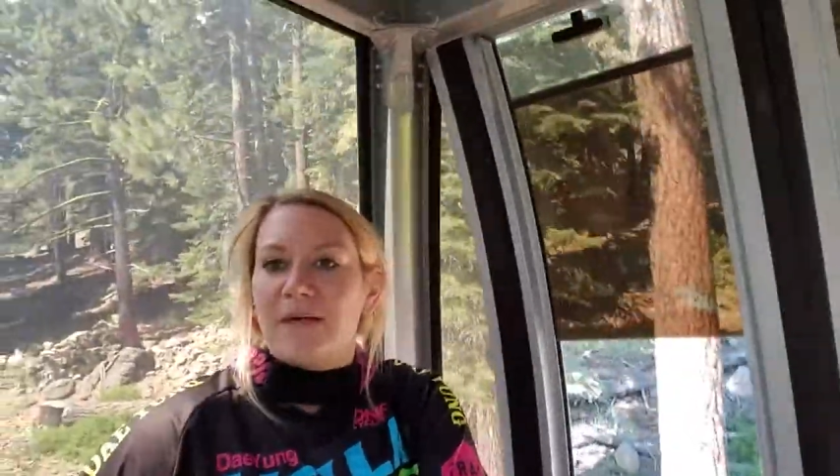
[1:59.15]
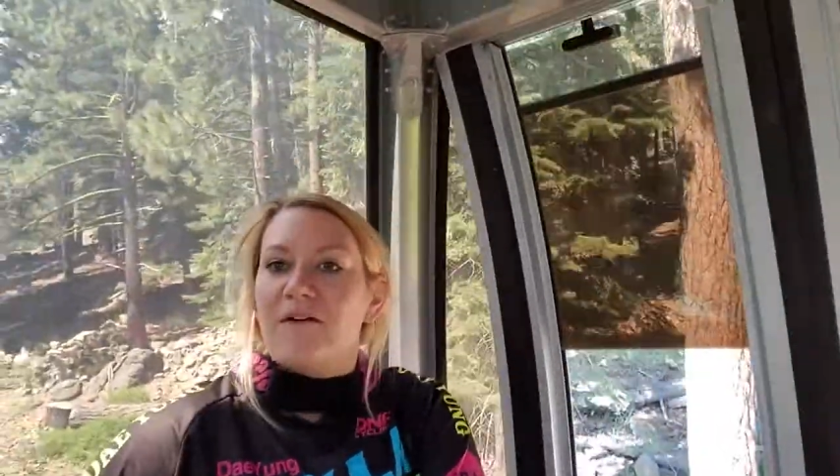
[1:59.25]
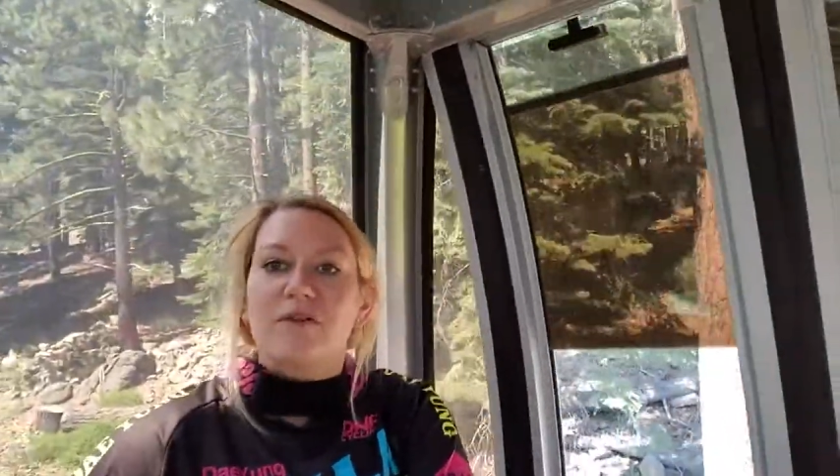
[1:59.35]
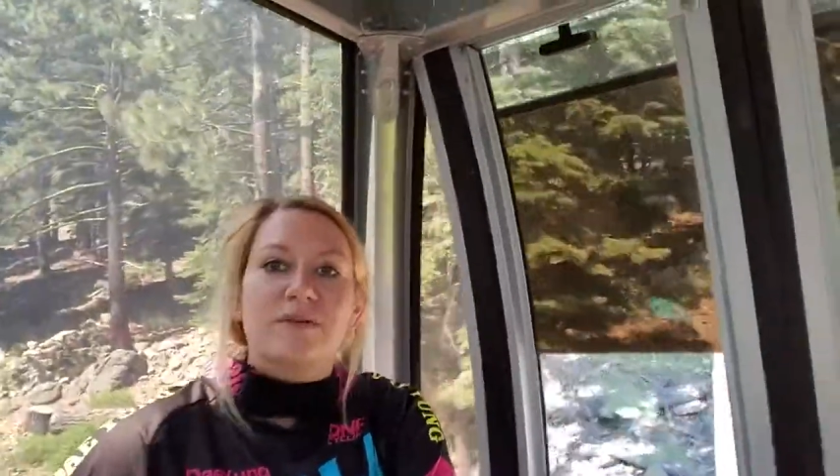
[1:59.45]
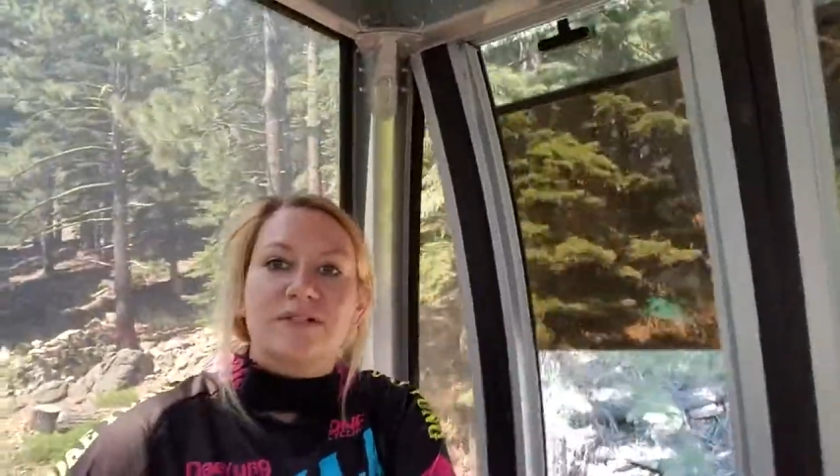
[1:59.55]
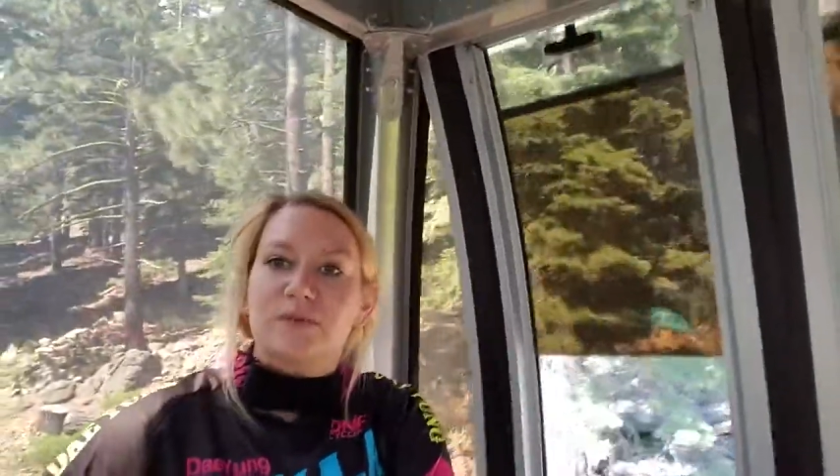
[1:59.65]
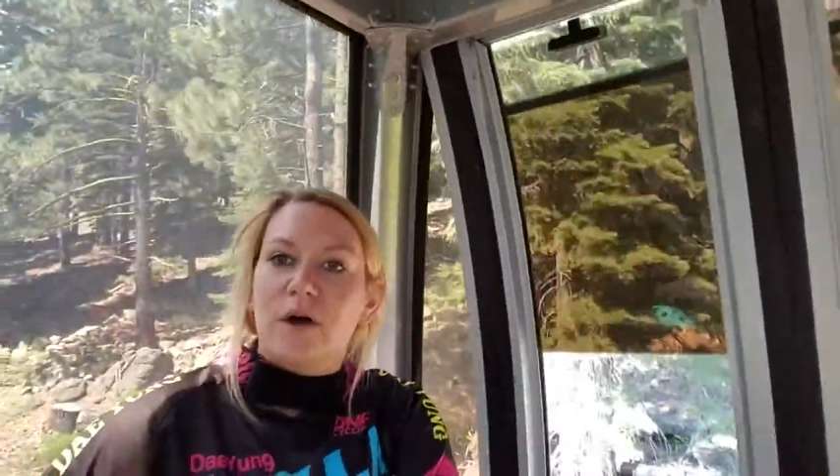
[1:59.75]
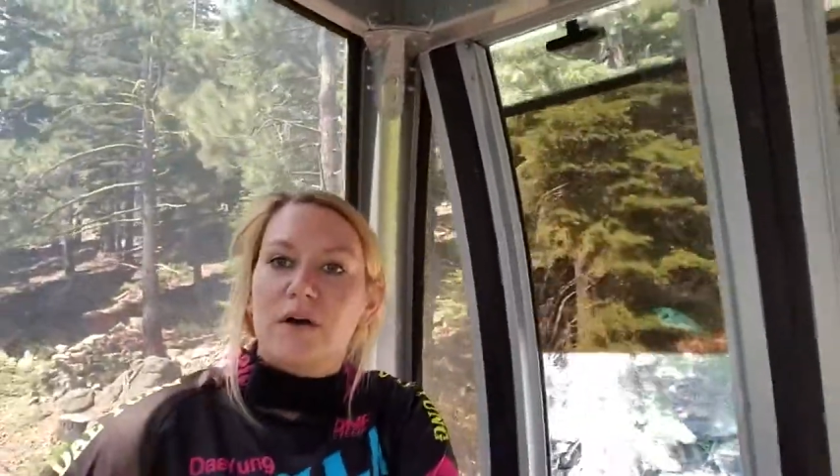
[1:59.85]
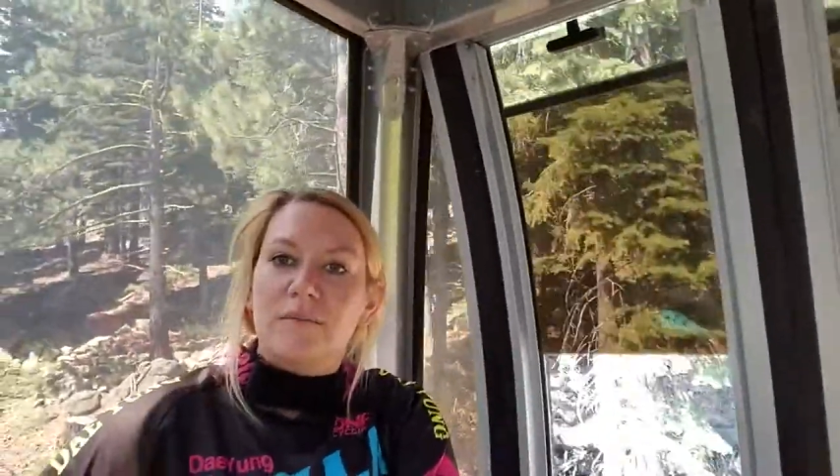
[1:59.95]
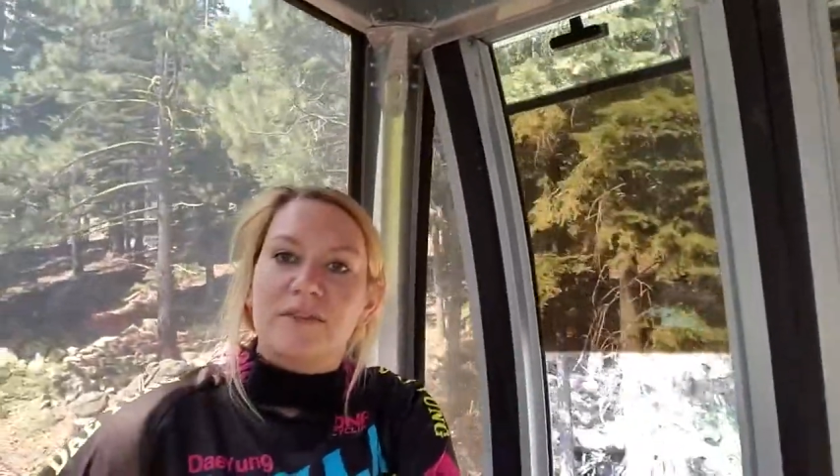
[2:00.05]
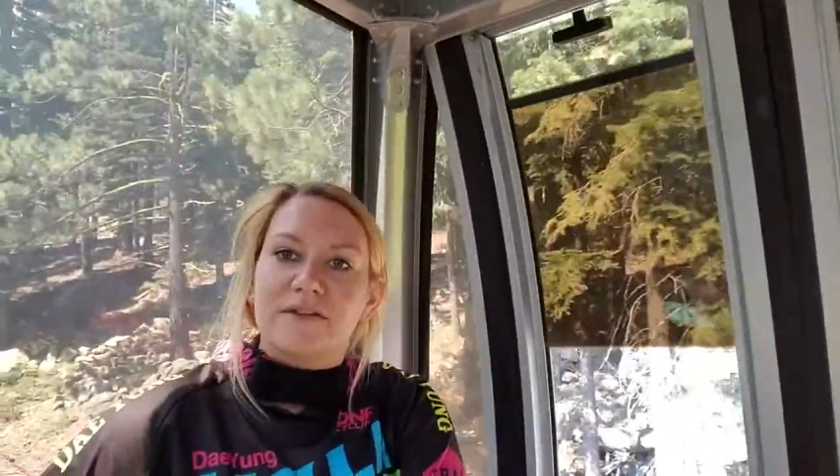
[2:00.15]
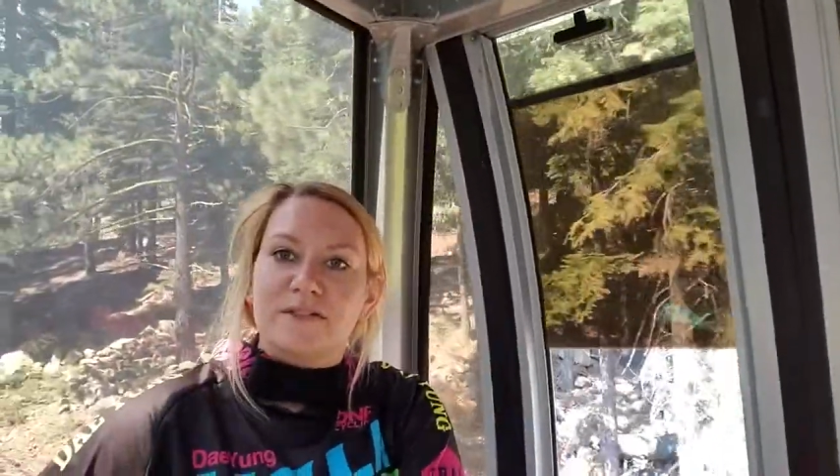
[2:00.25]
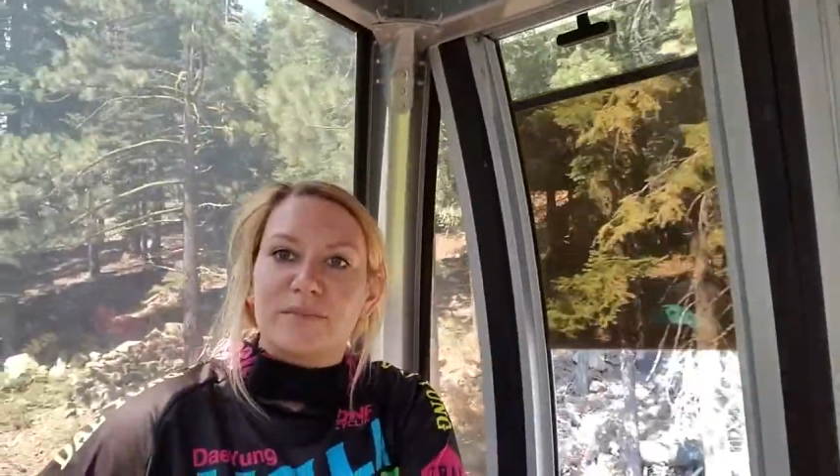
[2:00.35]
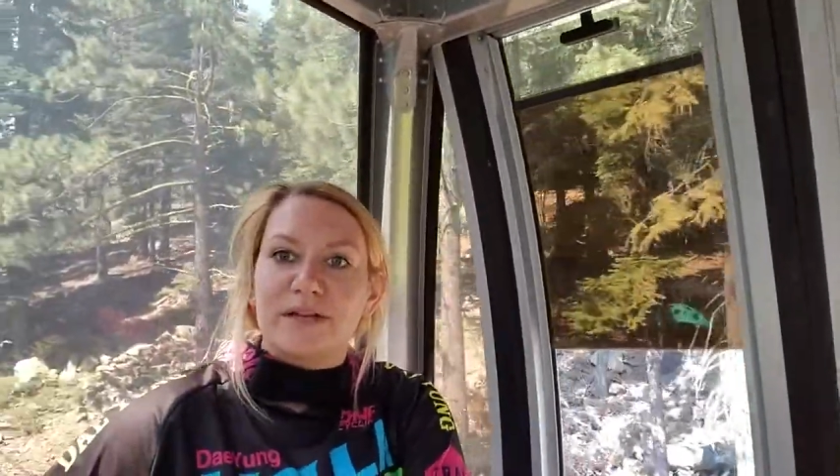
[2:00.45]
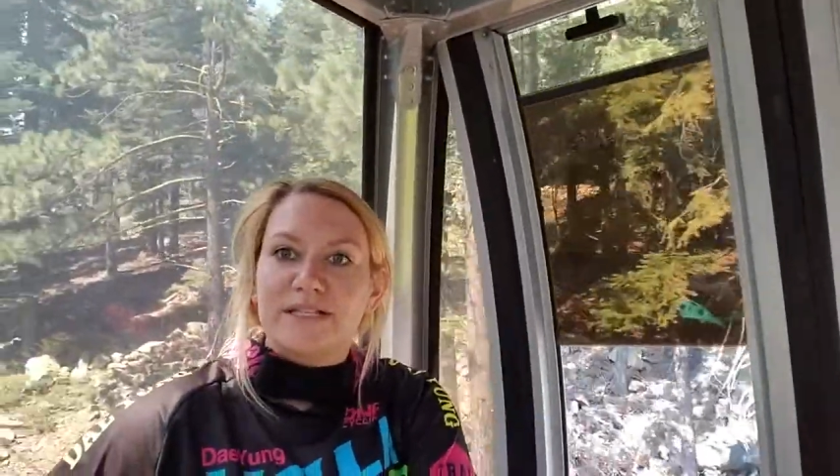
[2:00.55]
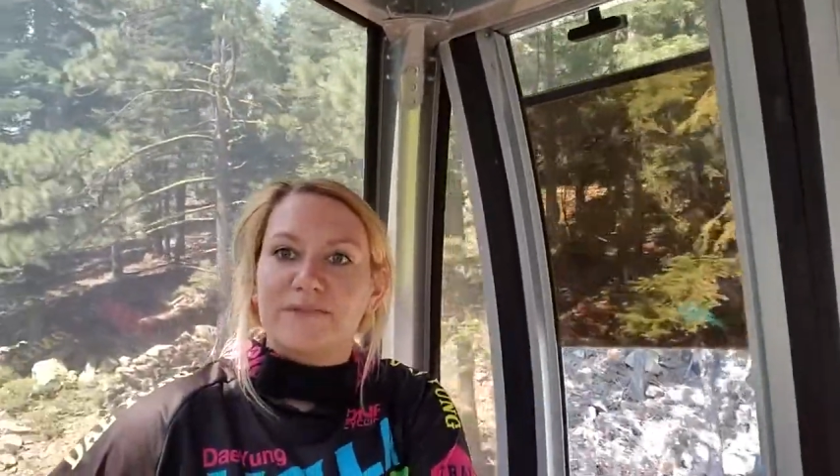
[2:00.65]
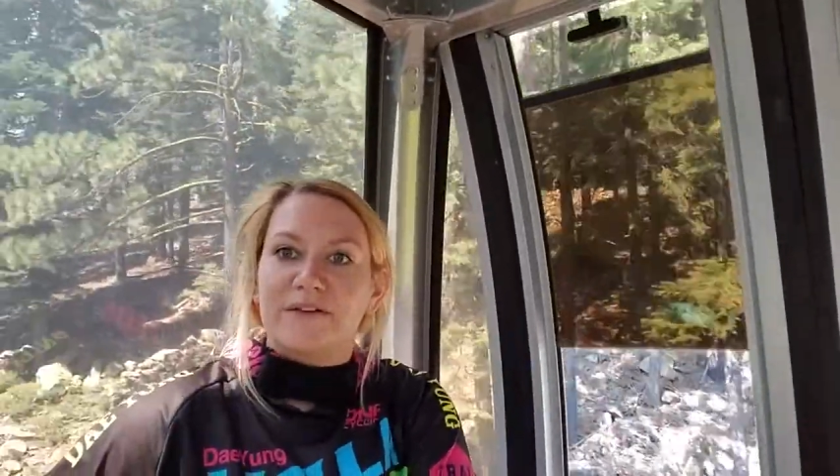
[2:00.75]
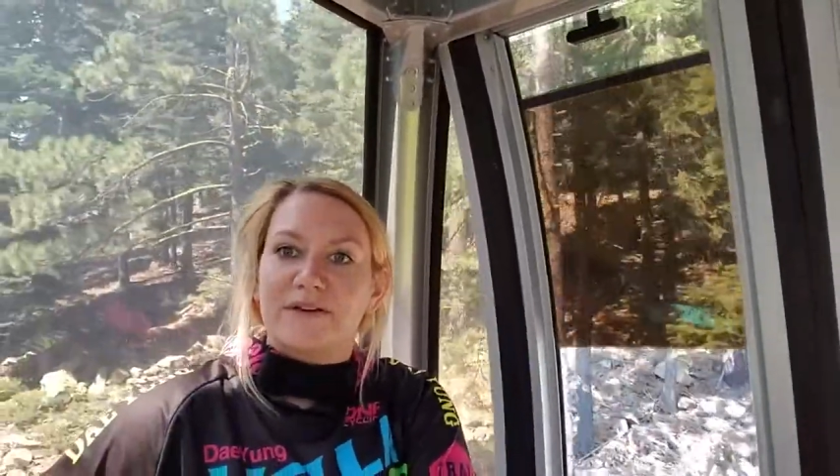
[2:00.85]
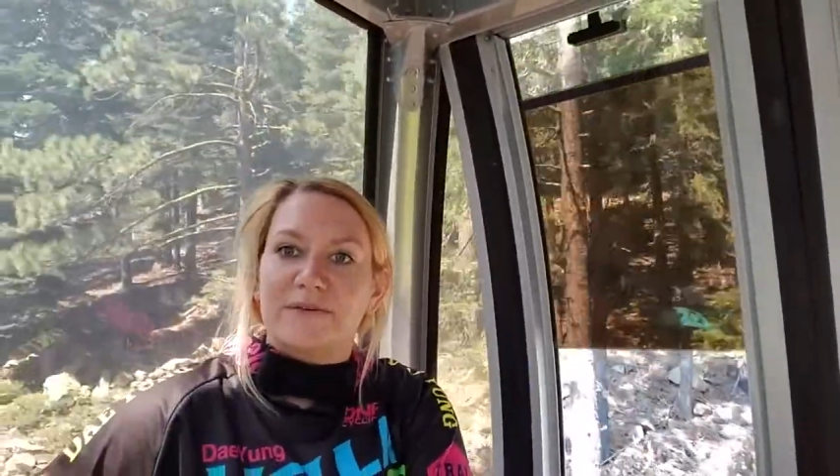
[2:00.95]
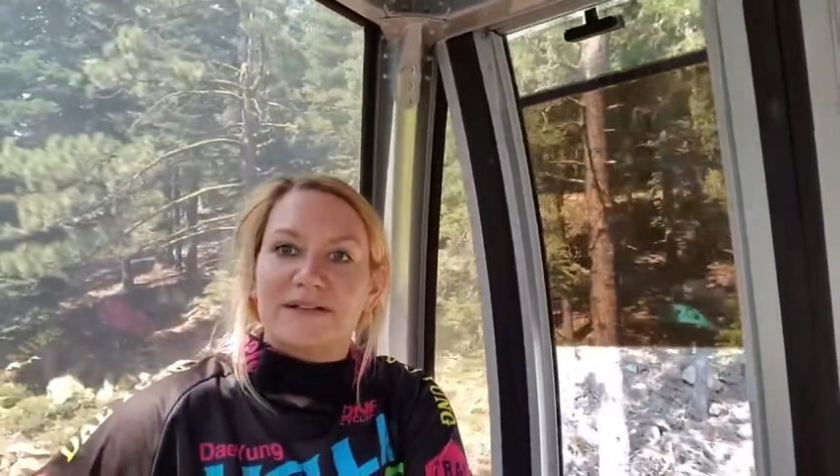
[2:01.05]
Everyone is welcome and there's a place for
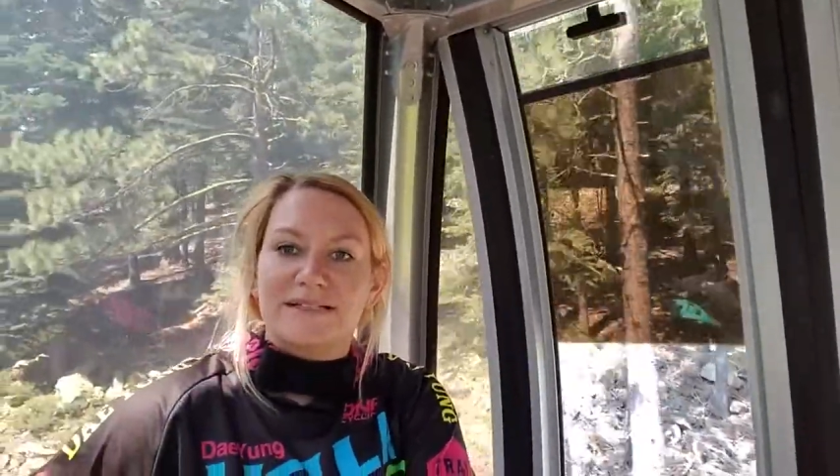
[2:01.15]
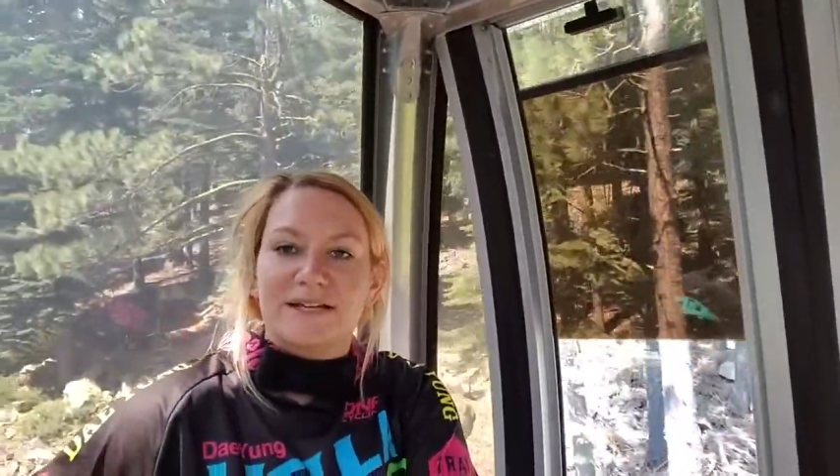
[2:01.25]
everyone.